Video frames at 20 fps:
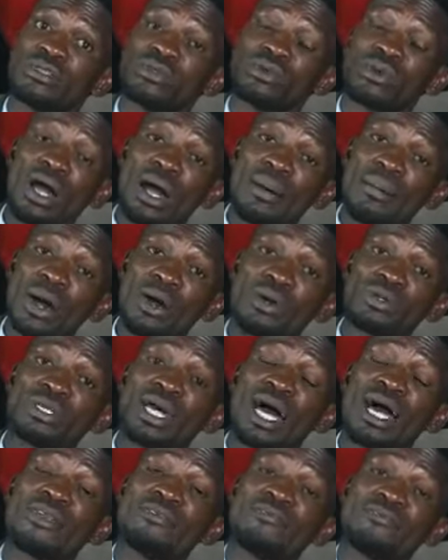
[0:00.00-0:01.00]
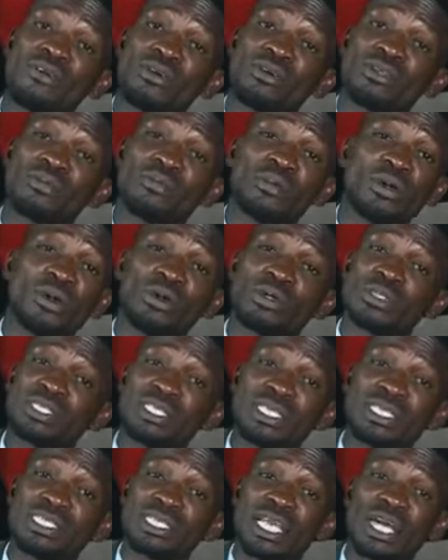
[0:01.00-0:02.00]
to come out and vote, because
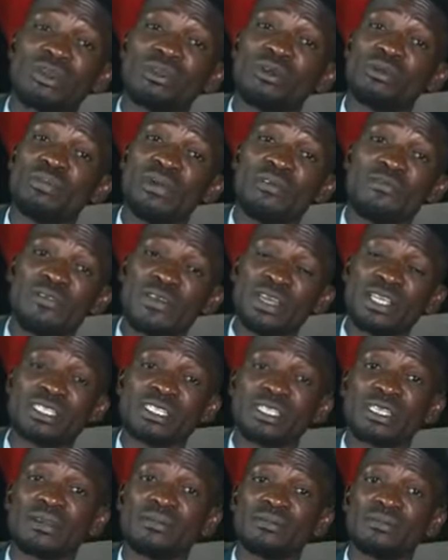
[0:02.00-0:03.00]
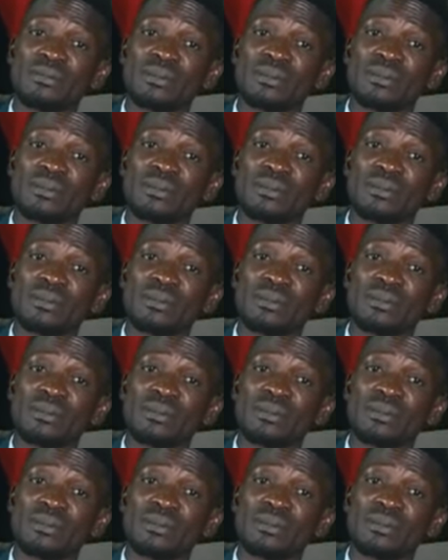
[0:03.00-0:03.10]
this cannot be fixed